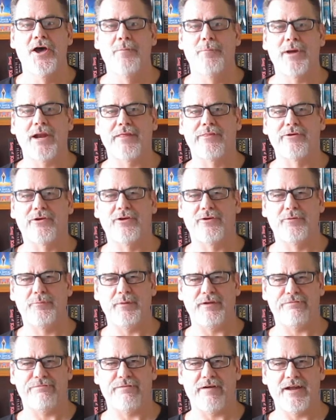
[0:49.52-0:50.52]
but I thought it would
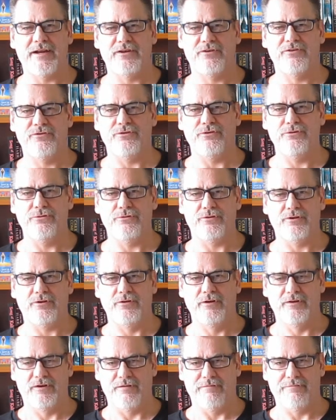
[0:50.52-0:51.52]
be fun to
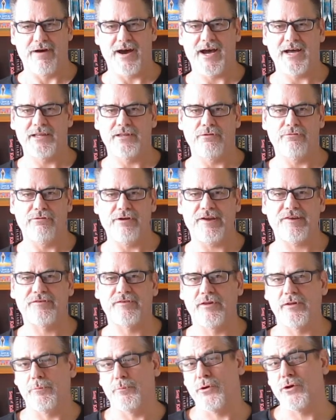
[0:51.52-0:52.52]
divide the rest
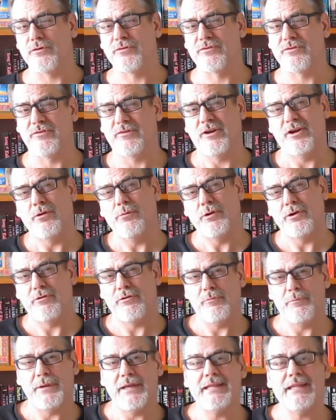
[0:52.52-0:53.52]
of the books, because I don't want to
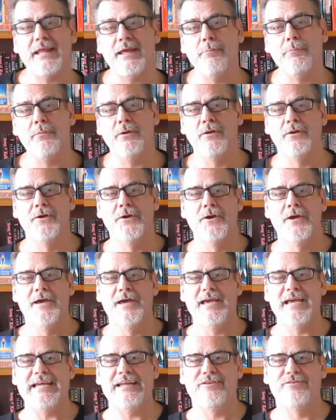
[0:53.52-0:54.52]
repeat them,
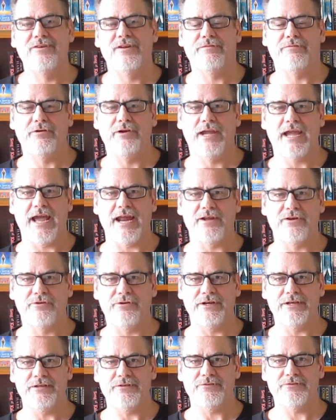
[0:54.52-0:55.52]
into different
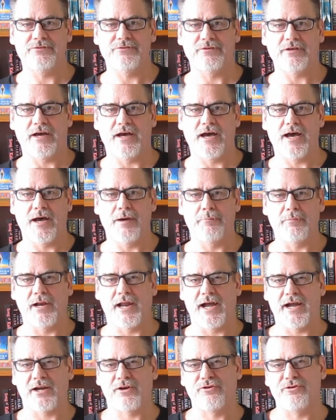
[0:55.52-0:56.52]
categories
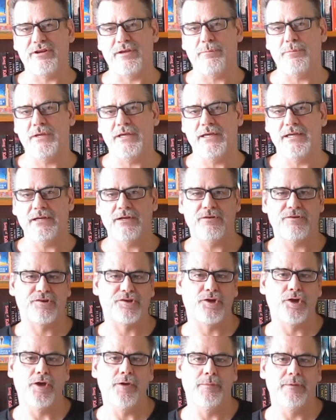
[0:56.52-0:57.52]
like creepy,
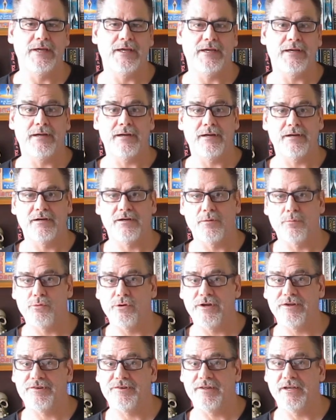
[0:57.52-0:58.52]
disturbing,
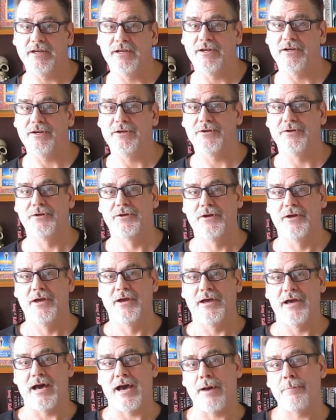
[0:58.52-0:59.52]
depressing,
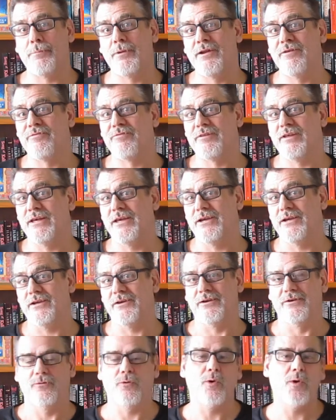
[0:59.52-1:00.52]
uplifting,
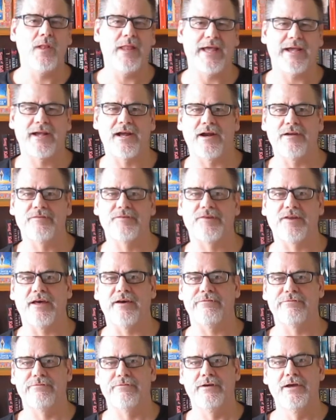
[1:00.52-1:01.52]
all that kind of
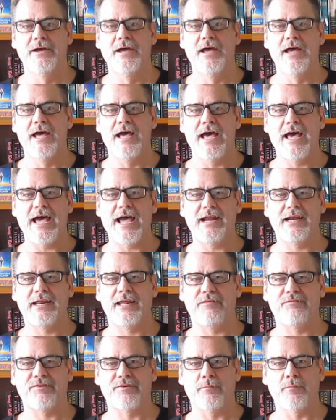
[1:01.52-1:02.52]
stuff, and
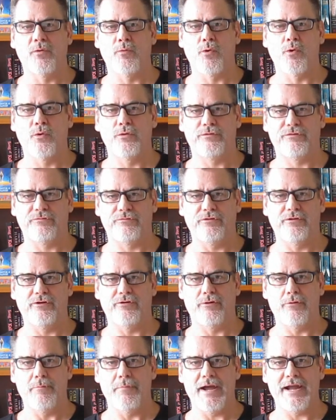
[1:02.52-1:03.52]
give some awards to the
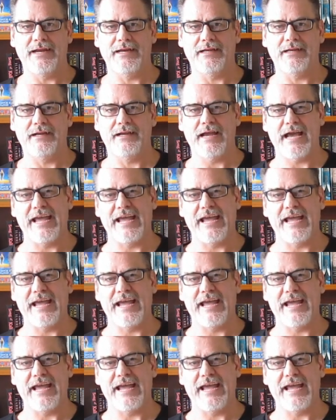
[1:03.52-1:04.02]
remaining